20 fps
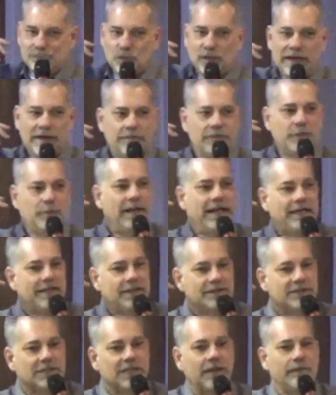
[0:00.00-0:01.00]
whenever you're
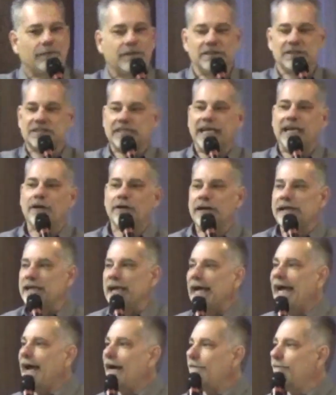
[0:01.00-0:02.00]
making something scary,
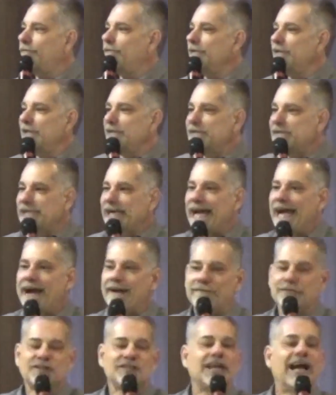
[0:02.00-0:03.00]
to have to
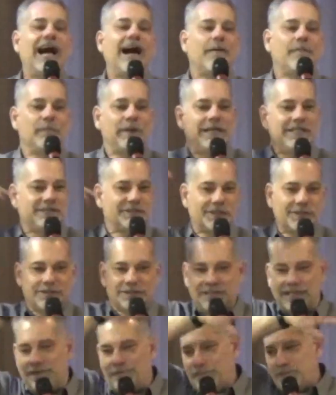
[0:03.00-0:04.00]
have zombies or
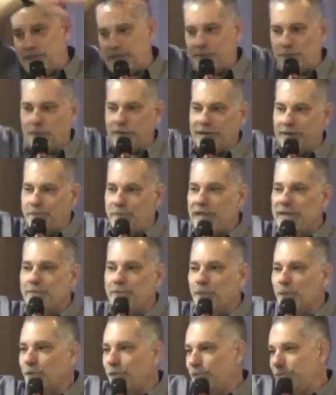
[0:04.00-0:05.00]
something where
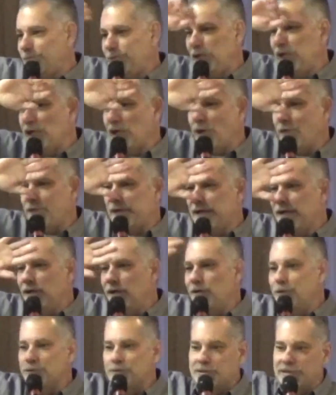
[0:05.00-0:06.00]
people, you know, they
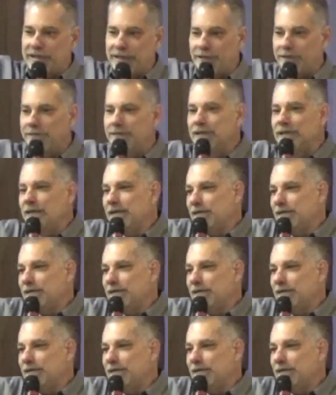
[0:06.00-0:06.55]
lose their